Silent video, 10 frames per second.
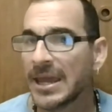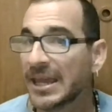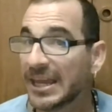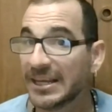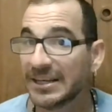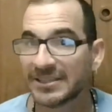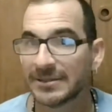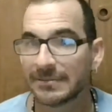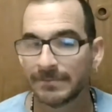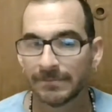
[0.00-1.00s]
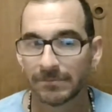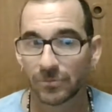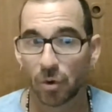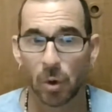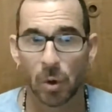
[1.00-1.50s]
heat,
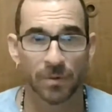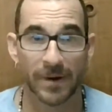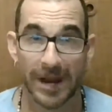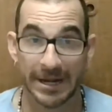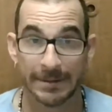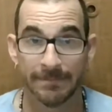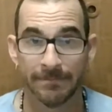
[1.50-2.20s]
or rain.